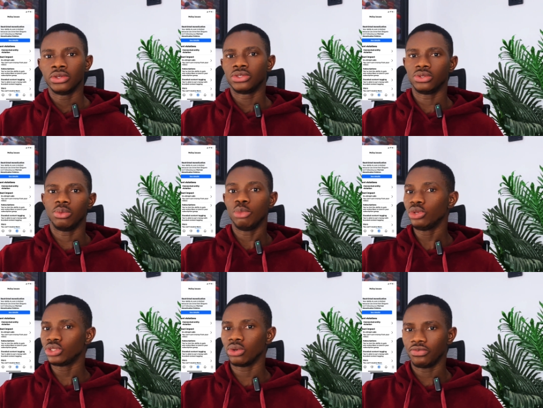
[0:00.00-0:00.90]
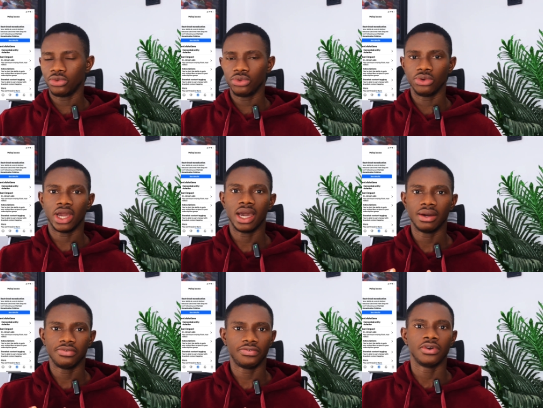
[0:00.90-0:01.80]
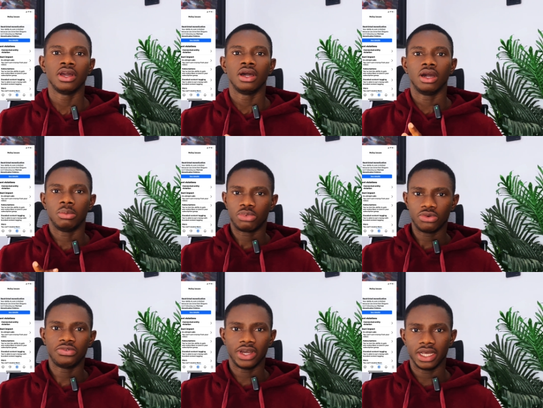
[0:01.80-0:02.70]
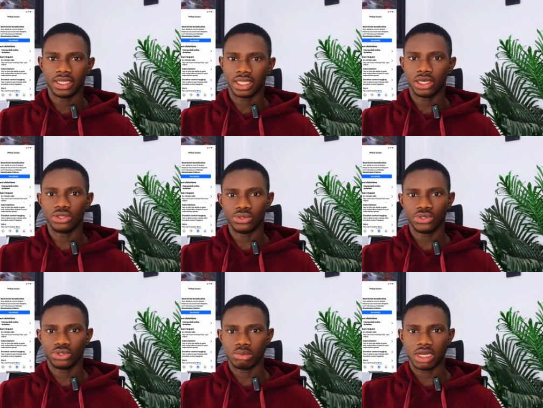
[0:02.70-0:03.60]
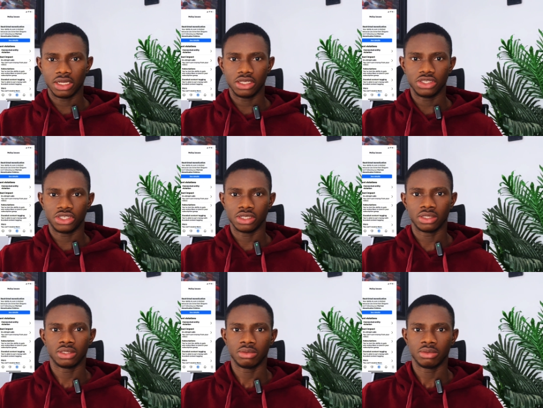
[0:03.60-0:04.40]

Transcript: So most of you, you have a profile that you use to manage